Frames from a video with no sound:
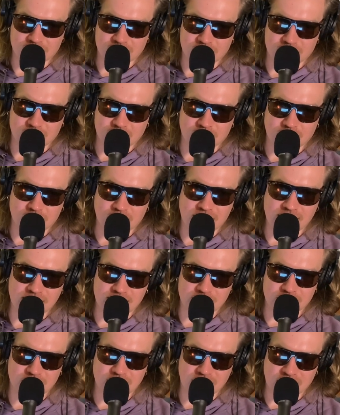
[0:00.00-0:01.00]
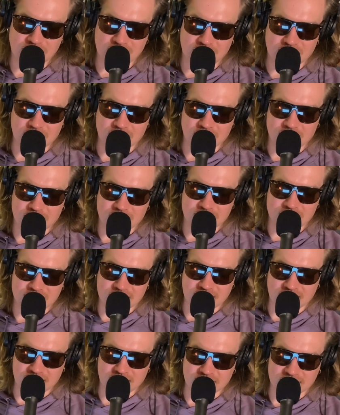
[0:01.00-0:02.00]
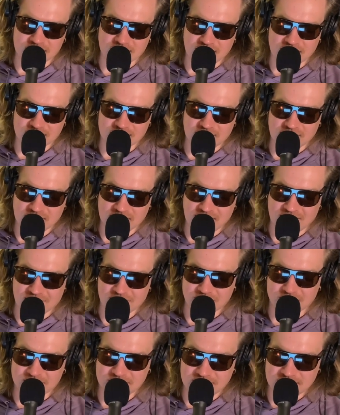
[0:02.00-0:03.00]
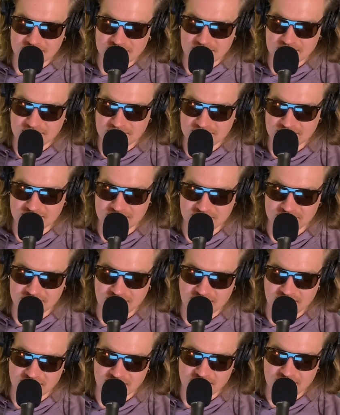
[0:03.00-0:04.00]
meat being synthesized in labs, and this is not